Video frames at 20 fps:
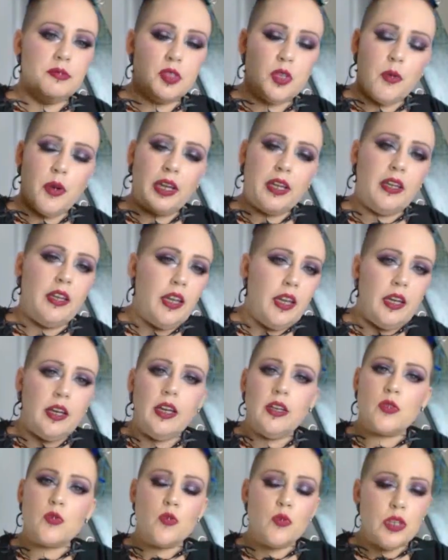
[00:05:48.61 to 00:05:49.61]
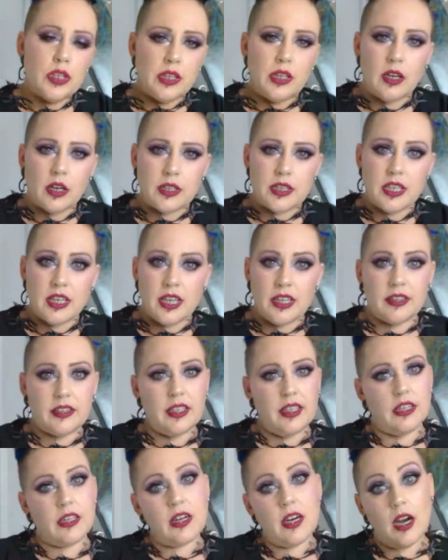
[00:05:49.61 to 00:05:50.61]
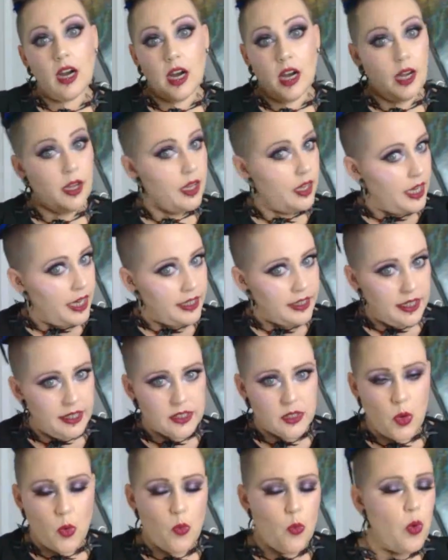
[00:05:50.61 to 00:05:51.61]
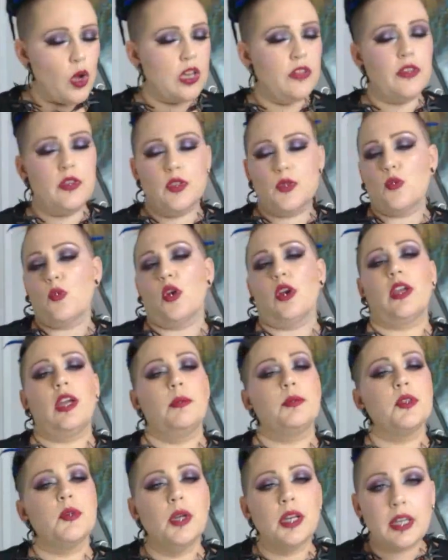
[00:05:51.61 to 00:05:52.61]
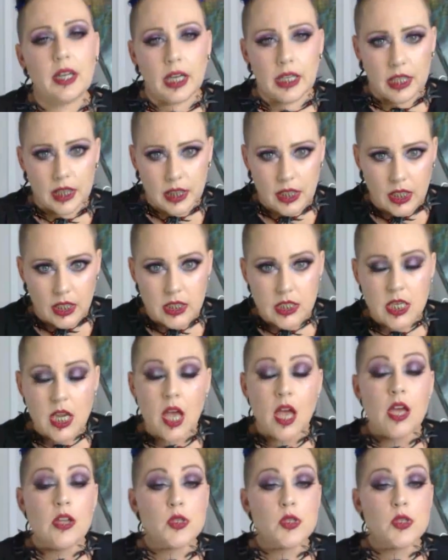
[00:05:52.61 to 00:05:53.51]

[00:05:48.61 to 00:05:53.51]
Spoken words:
So again, it's really hard to get there, and it's one of those work up to it kind of things.